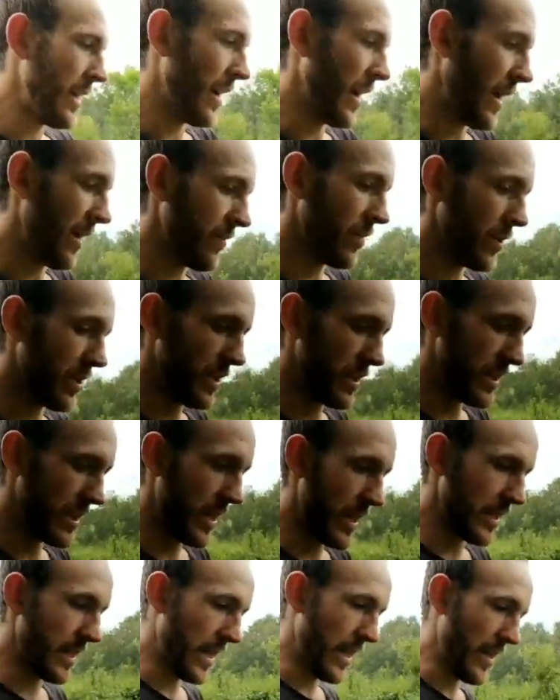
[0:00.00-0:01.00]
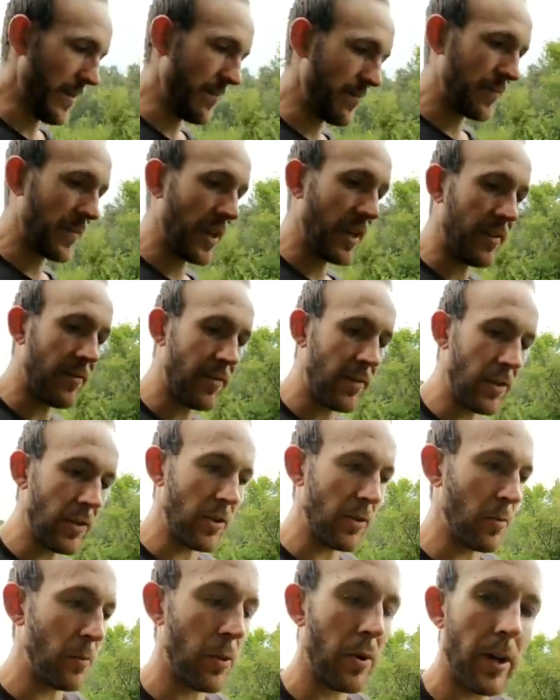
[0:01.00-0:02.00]
I've heard it said that if
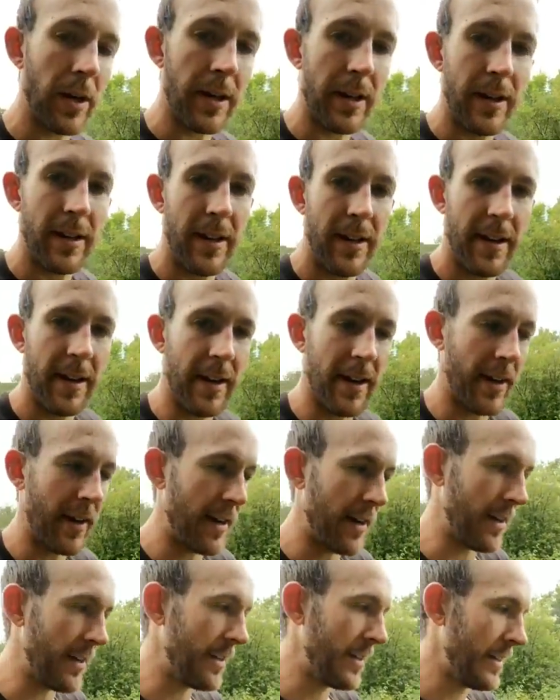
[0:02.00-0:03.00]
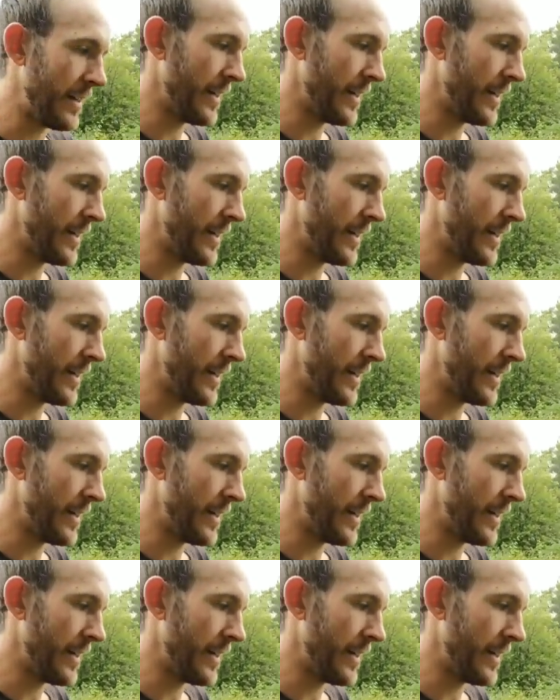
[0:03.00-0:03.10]
you put a